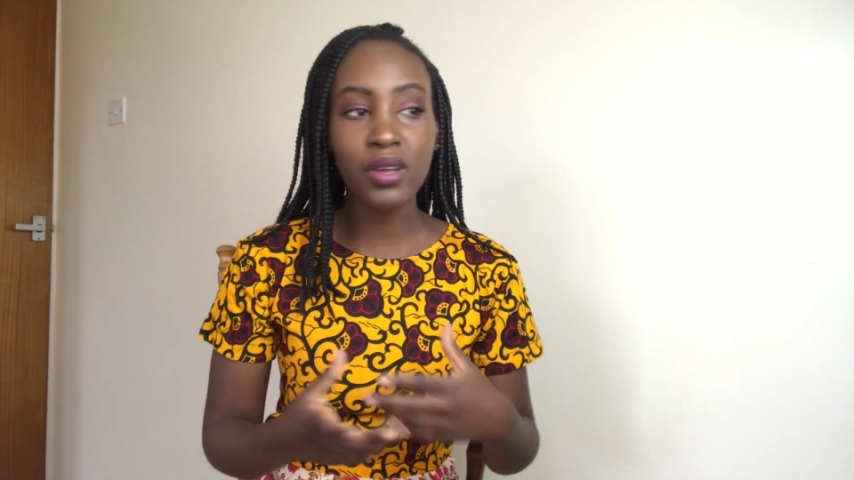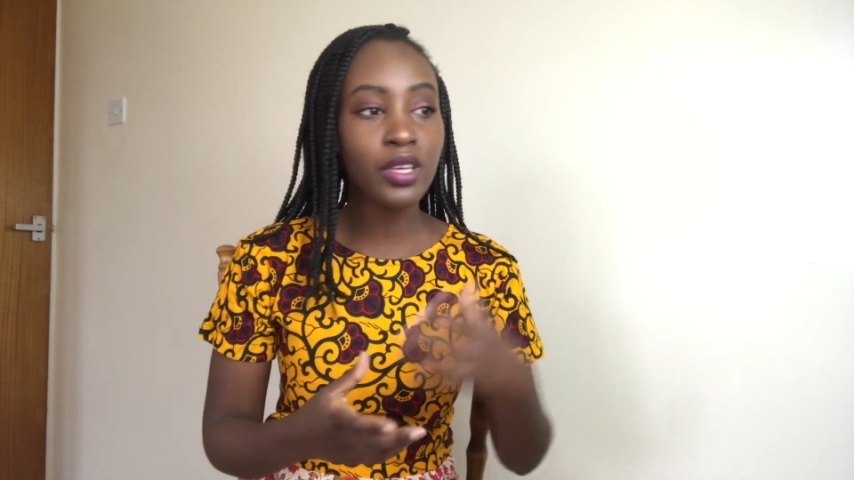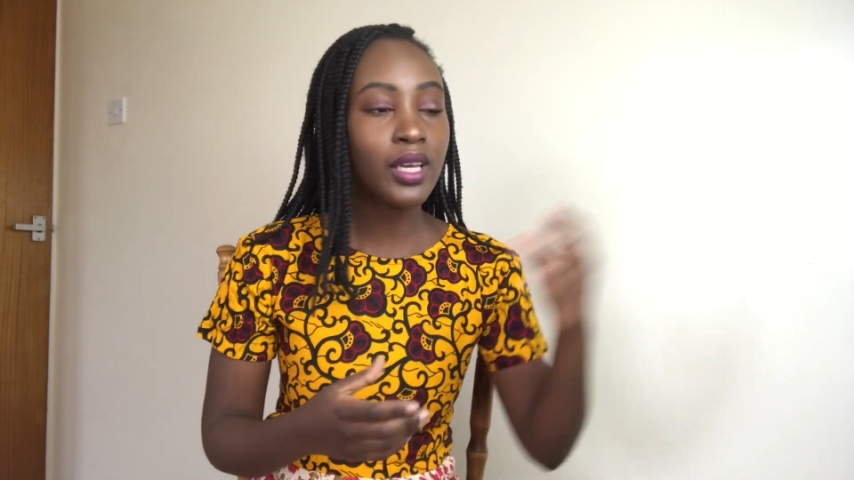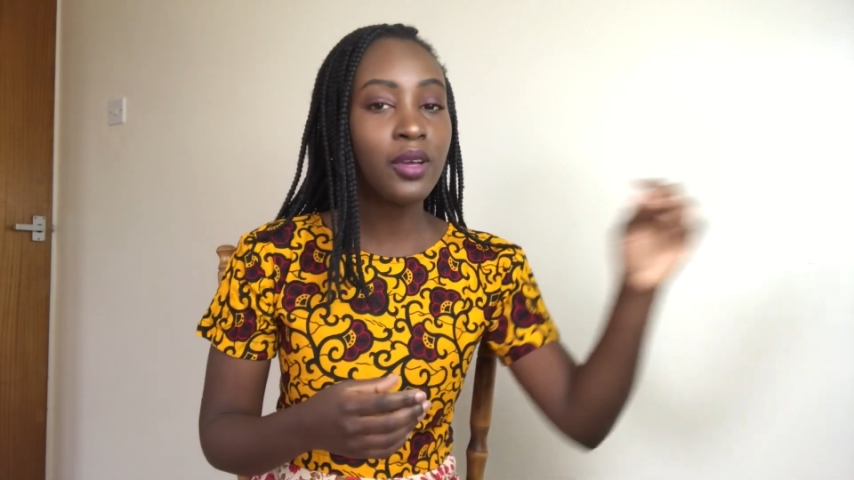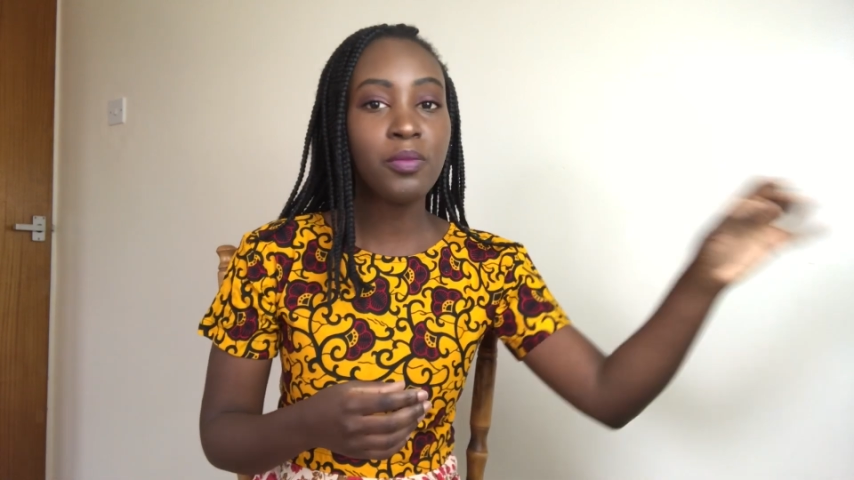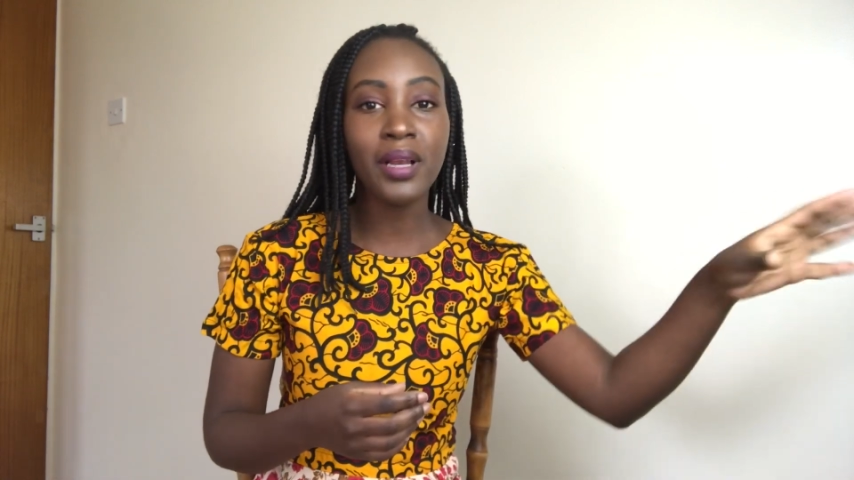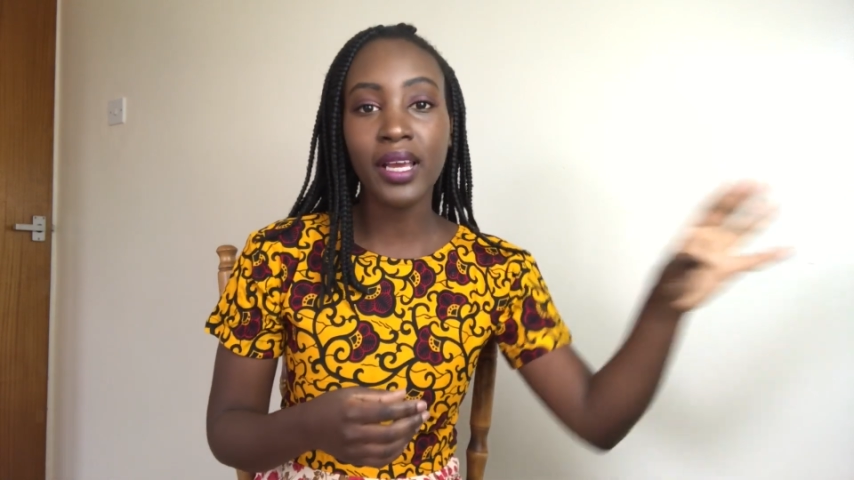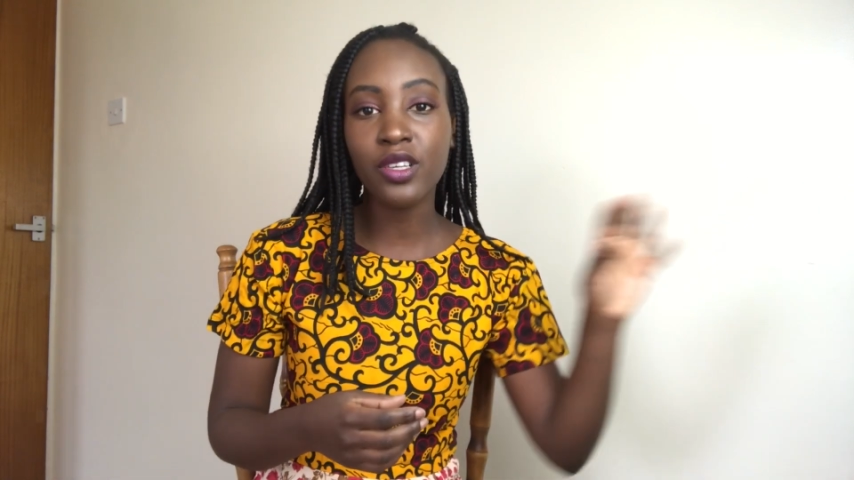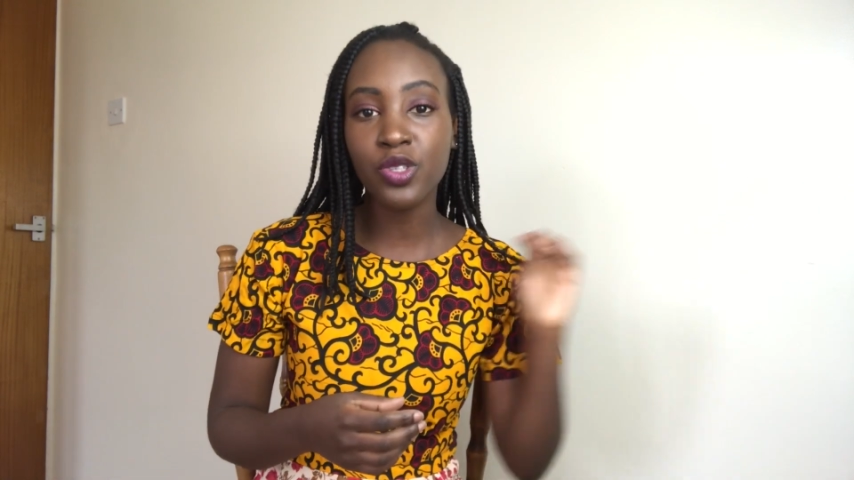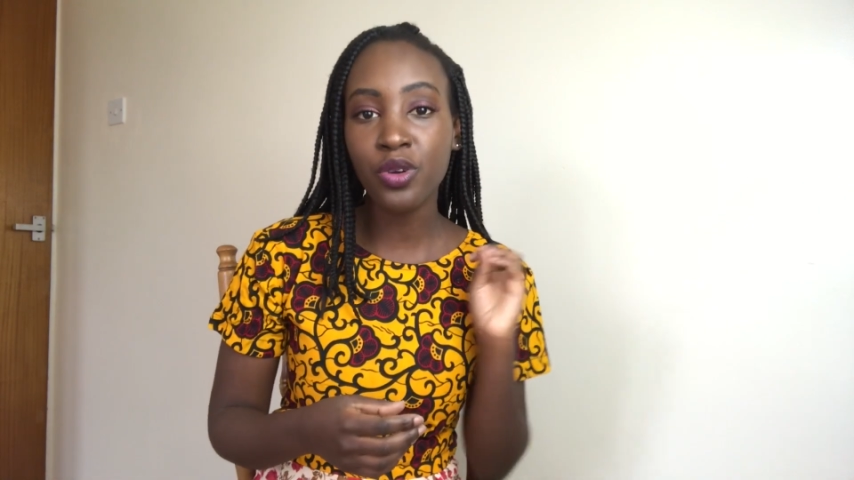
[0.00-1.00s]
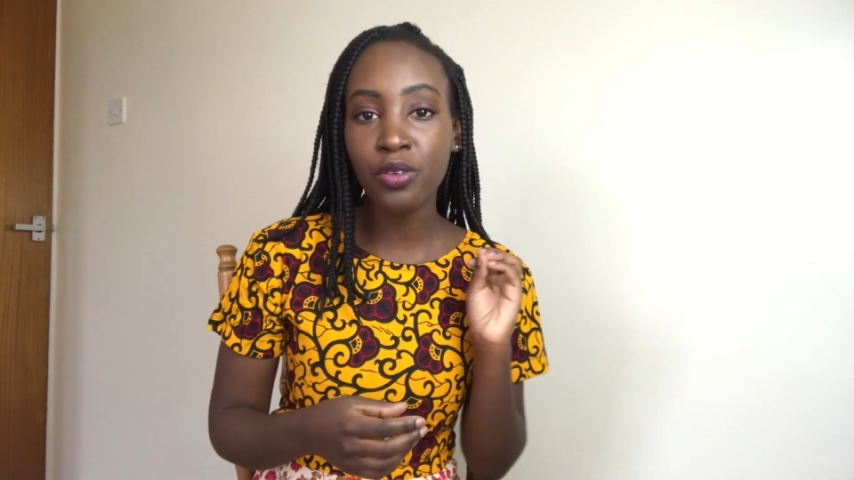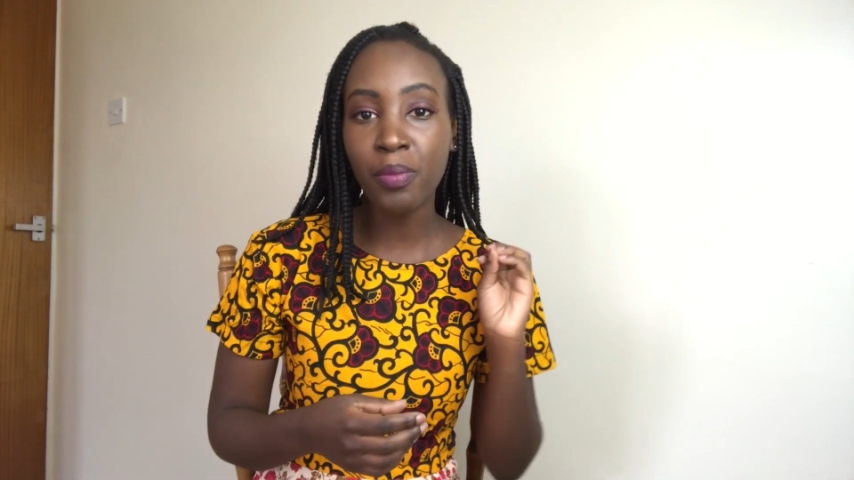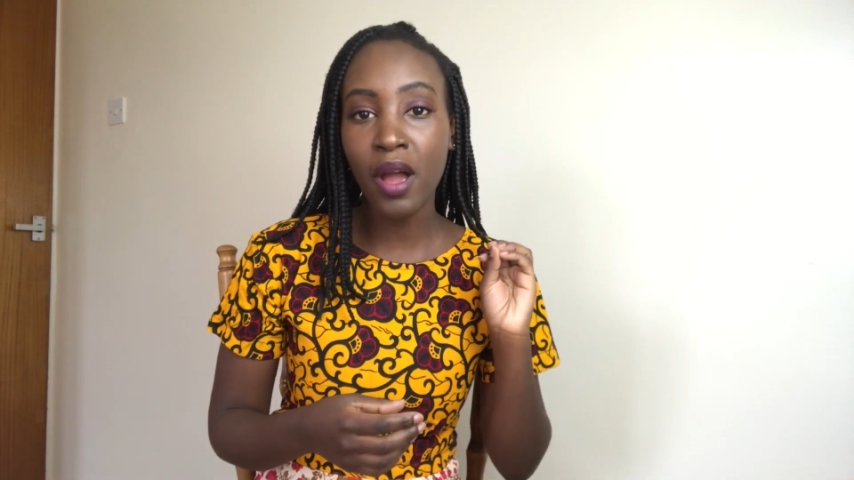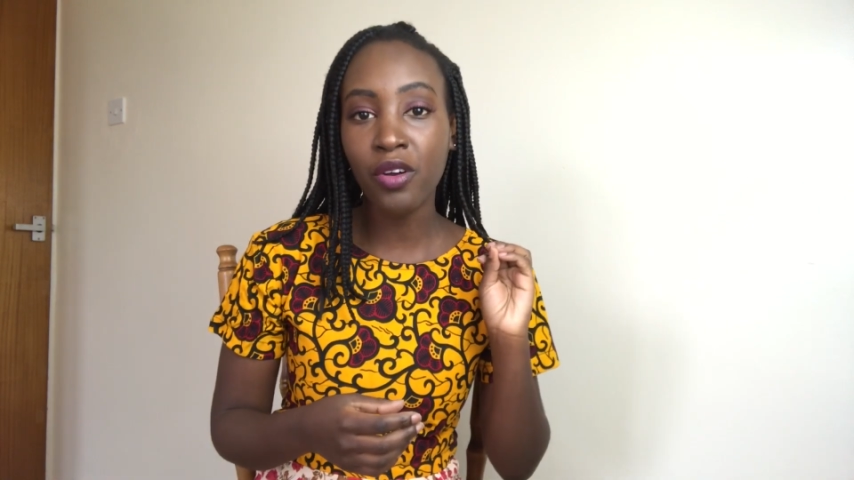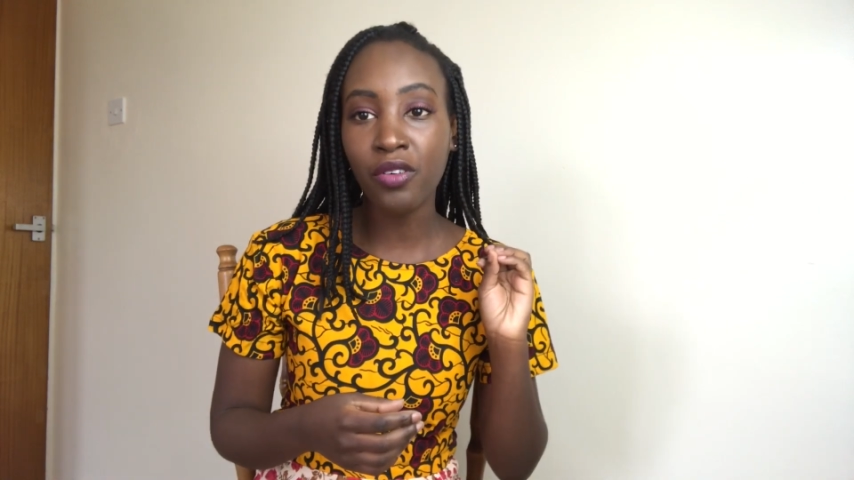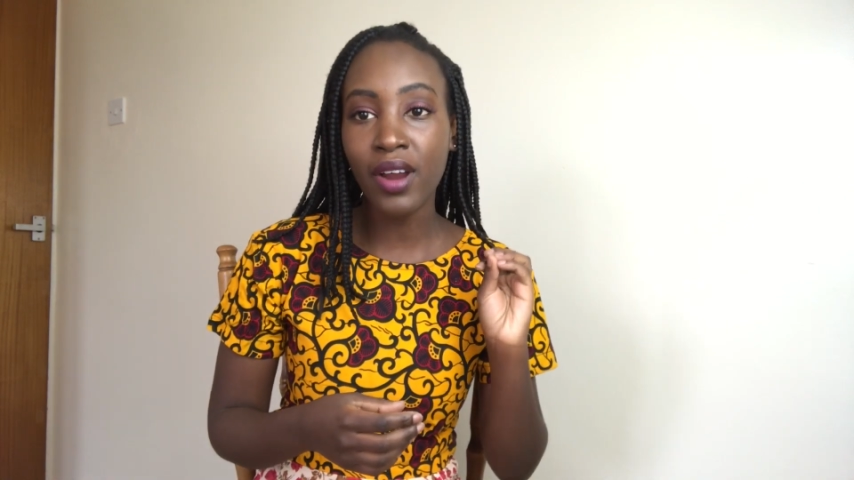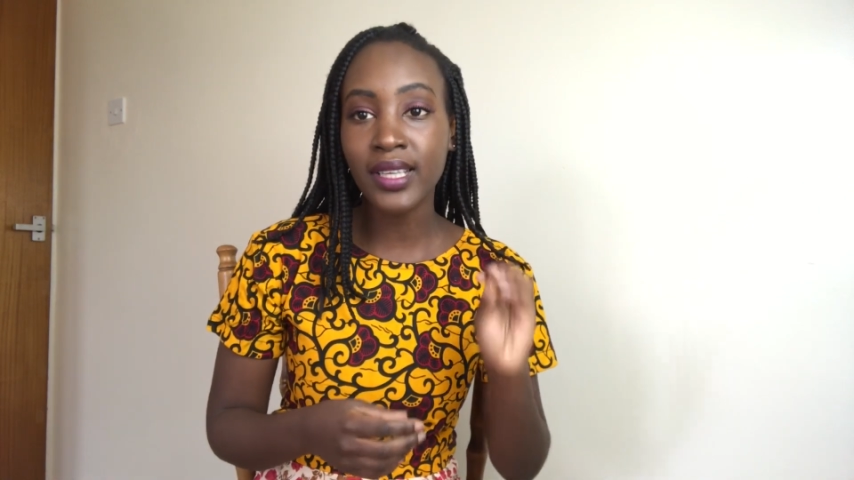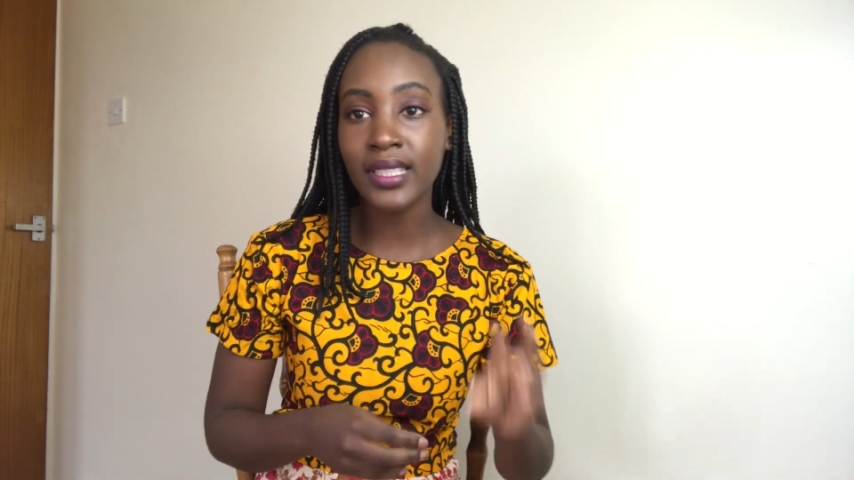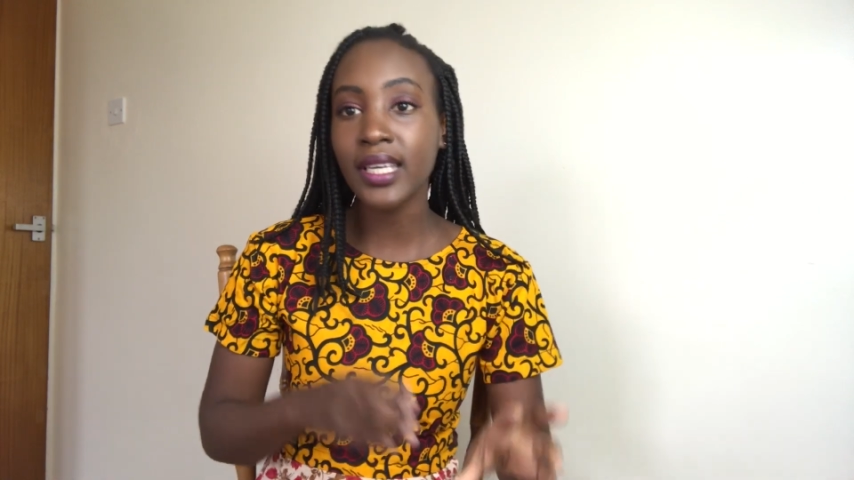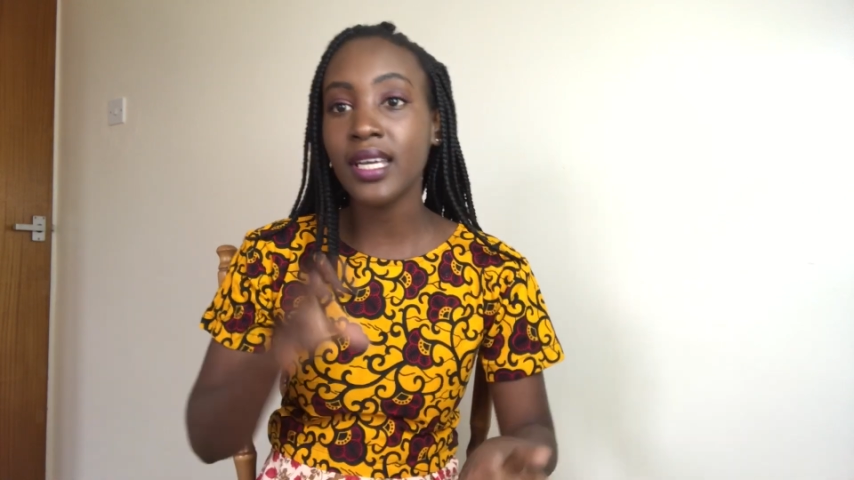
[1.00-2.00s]
it could be like a £200
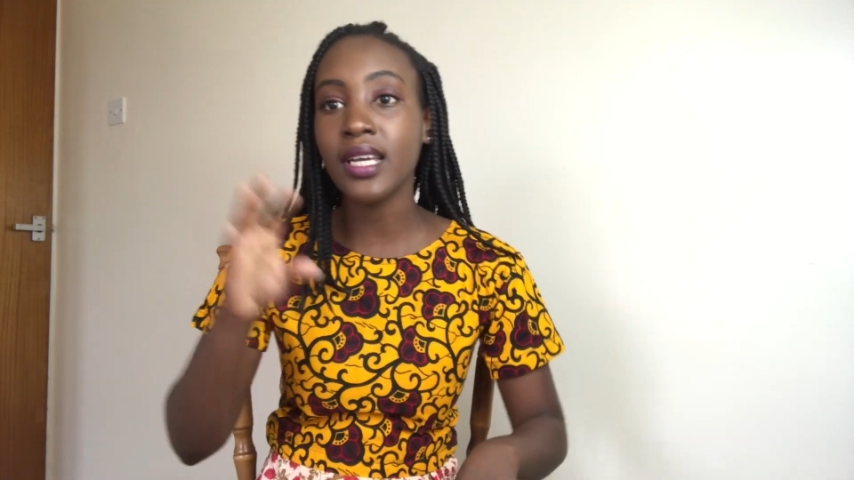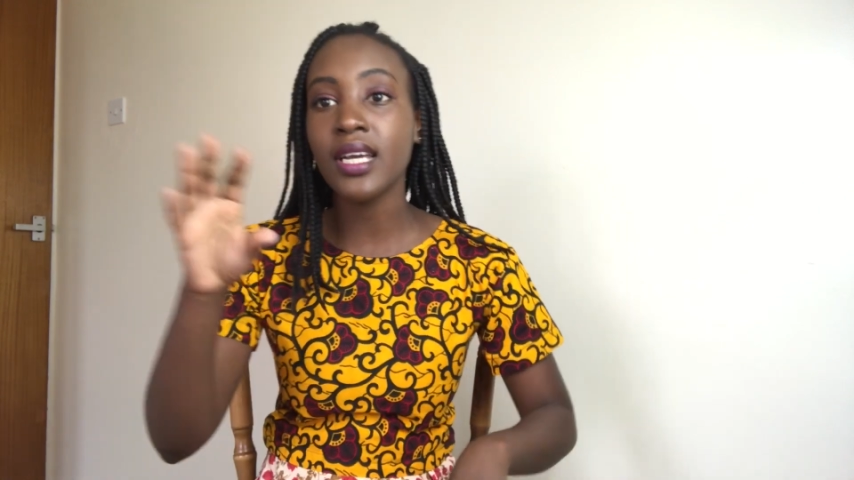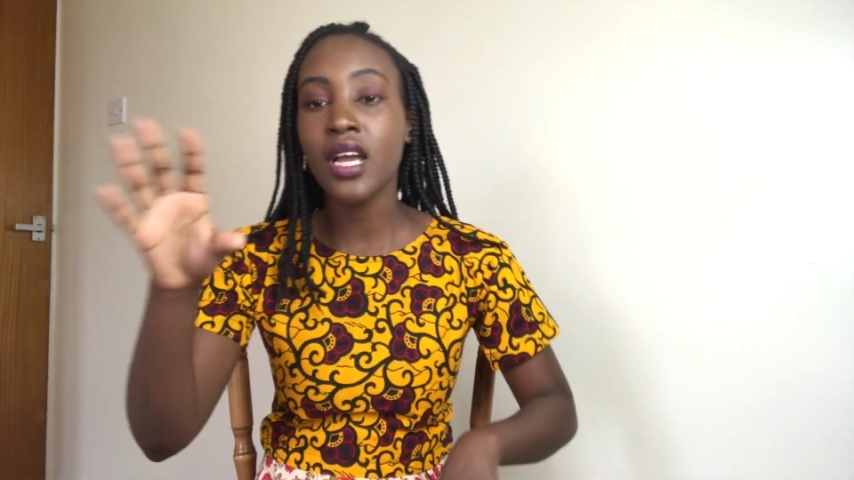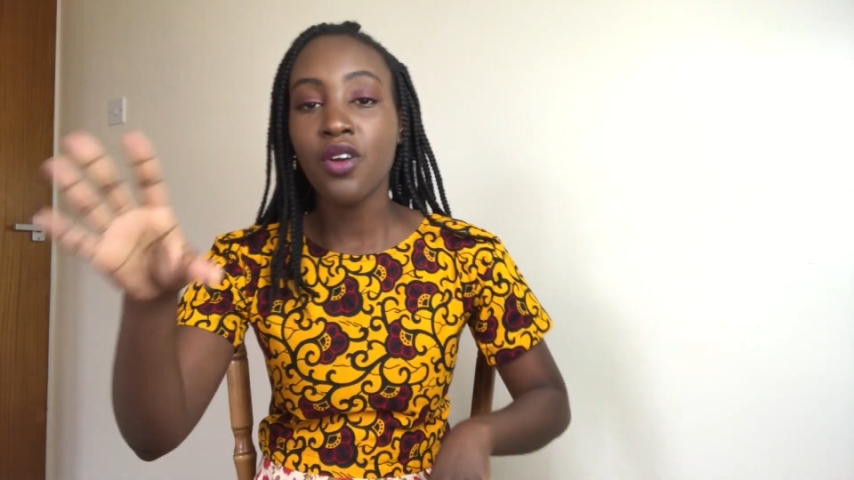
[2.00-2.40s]
grant here,